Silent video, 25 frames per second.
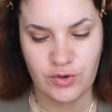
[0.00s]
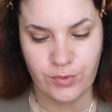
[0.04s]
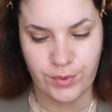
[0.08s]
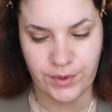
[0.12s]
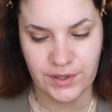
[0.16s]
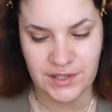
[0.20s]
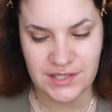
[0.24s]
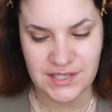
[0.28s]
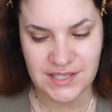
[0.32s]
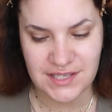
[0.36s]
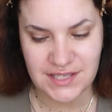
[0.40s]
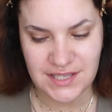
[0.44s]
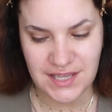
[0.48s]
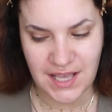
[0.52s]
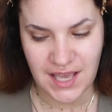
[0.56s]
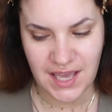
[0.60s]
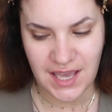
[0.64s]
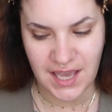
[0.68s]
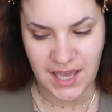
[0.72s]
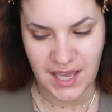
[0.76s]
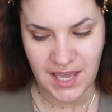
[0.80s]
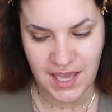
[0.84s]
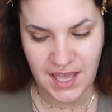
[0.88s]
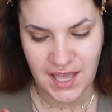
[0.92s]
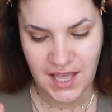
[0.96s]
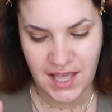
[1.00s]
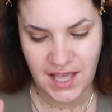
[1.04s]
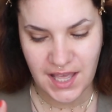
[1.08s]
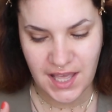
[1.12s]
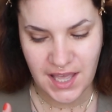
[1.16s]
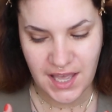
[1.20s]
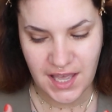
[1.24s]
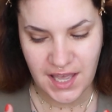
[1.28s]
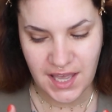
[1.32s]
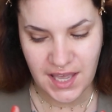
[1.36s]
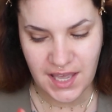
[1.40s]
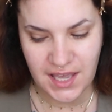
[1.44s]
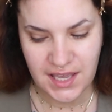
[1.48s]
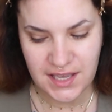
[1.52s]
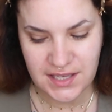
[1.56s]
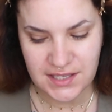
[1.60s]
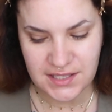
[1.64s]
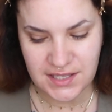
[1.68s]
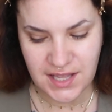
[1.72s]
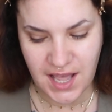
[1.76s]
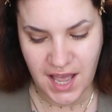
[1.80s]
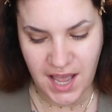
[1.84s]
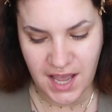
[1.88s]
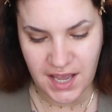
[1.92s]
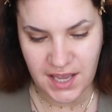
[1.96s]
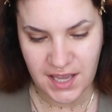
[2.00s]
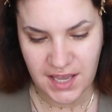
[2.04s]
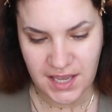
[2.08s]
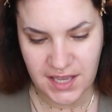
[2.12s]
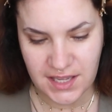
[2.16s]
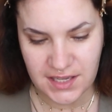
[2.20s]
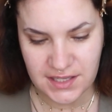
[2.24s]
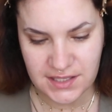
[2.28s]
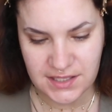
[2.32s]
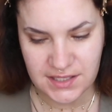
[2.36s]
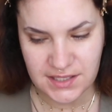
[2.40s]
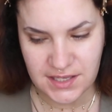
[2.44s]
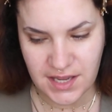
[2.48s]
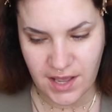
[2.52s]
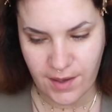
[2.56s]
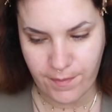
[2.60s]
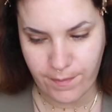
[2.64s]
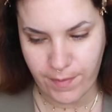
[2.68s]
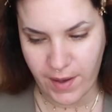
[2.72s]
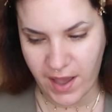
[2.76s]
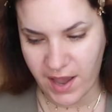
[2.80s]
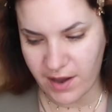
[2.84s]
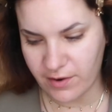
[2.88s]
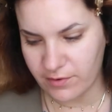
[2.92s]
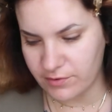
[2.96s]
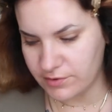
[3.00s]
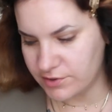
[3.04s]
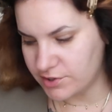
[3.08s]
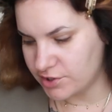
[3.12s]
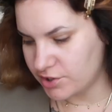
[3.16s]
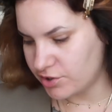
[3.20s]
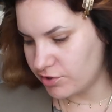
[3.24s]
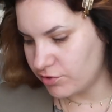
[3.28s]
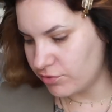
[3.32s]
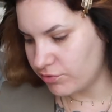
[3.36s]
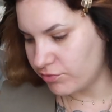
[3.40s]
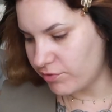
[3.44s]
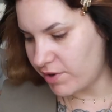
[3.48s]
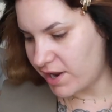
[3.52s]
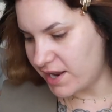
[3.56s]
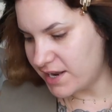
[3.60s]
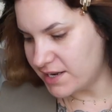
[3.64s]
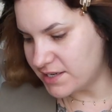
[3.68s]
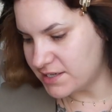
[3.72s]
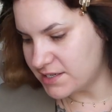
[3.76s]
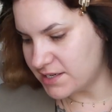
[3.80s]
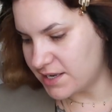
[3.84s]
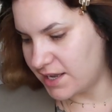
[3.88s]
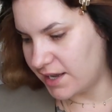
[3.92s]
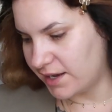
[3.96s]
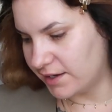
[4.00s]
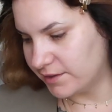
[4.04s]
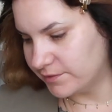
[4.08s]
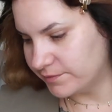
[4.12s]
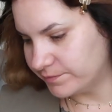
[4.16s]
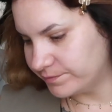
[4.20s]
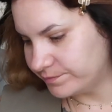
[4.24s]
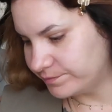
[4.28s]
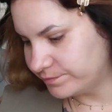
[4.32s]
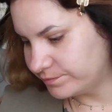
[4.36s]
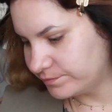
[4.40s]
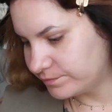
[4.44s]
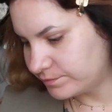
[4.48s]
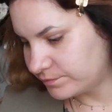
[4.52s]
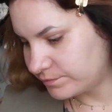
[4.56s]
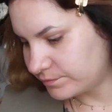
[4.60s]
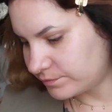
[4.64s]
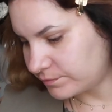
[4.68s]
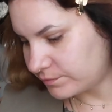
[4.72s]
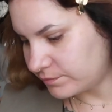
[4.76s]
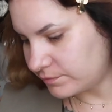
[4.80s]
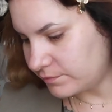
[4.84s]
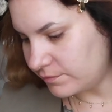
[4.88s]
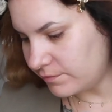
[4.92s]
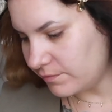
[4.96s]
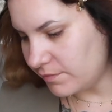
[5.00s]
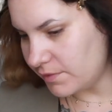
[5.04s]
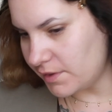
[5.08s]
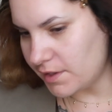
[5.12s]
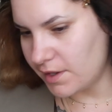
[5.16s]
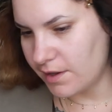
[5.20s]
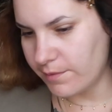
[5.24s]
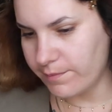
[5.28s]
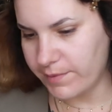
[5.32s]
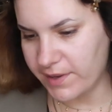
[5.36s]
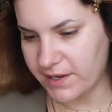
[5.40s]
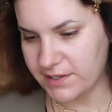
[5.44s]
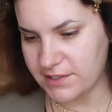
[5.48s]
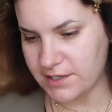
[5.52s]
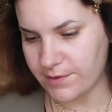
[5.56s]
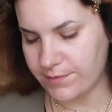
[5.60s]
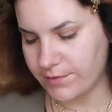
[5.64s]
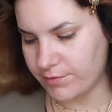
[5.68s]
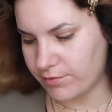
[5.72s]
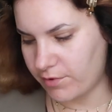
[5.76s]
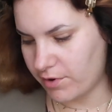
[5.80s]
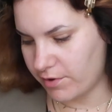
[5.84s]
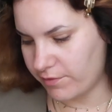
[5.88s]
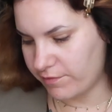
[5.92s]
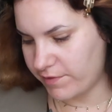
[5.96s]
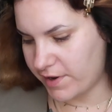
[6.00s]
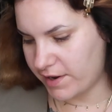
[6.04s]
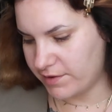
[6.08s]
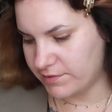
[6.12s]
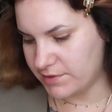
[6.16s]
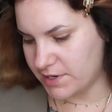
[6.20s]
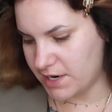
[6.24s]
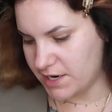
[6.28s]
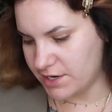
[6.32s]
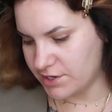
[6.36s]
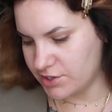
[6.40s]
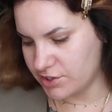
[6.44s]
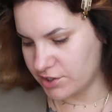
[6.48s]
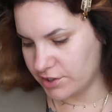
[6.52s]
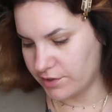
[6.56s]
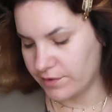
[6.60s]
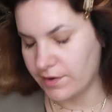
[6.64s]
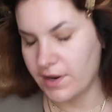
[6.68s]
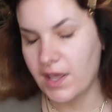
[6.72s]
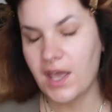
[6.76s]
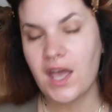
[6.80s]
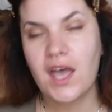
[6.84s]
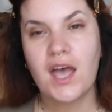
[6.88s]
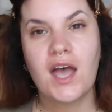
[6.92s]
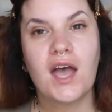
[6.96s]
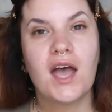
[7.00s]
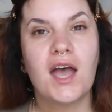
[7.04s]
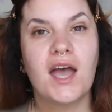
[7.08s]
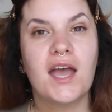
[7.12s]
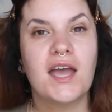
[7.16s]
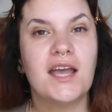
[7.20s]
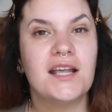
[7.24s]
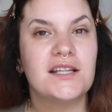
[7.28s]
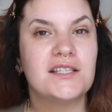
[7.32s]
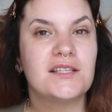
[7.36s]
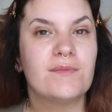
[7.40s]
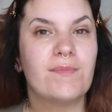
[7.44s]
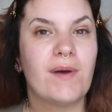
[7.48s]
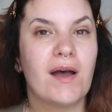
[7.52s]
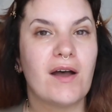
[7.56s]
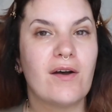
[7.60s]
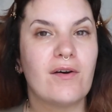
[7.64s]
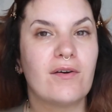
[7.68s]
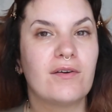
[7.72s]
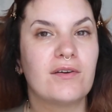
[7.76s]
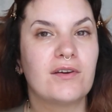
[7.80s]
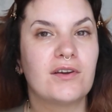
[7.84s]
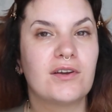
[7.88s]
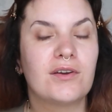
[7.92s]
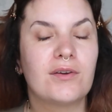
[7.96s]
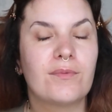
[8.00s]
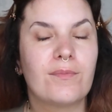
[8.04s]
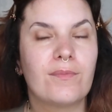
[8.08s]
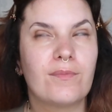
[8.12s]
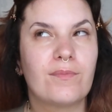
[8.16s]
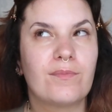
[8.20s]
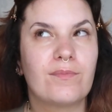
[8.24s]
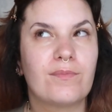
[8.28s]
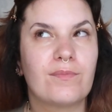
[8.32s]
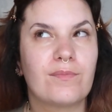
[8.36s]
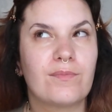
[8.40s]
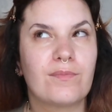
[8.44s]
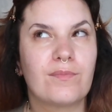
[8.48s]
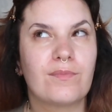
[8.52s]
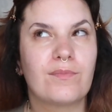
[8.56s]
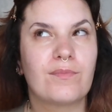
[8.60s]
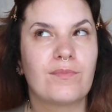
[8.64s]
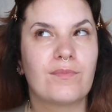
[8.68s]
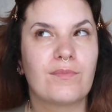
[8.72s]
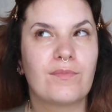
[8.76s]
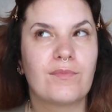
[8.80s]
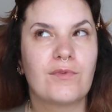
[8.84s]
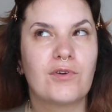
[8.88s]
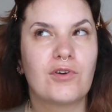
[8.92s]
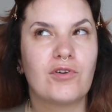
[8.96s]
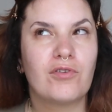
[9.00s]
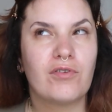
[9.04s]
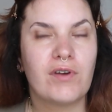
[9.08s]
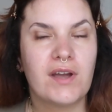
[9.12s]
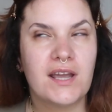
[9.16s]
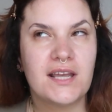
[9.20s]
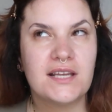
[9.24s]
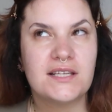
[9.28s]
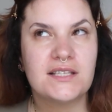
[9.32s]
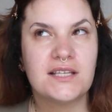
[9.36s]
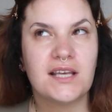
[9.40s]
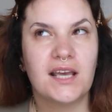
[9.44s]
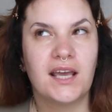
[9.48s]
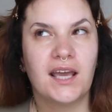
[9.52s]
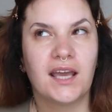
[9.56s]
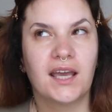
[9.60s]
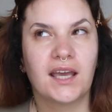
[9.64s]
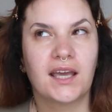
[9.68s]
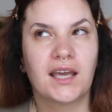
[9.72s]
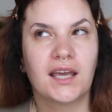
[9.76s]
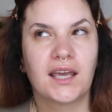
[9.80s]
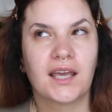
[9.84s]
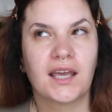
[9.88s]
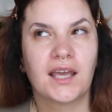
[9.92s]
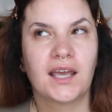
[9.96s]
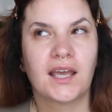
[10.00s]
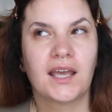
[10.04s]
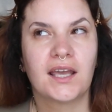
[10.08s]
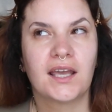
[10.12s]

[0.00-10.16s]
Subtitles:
you will see, is that it's about creating, I picked up the wrong foundation, it's about creating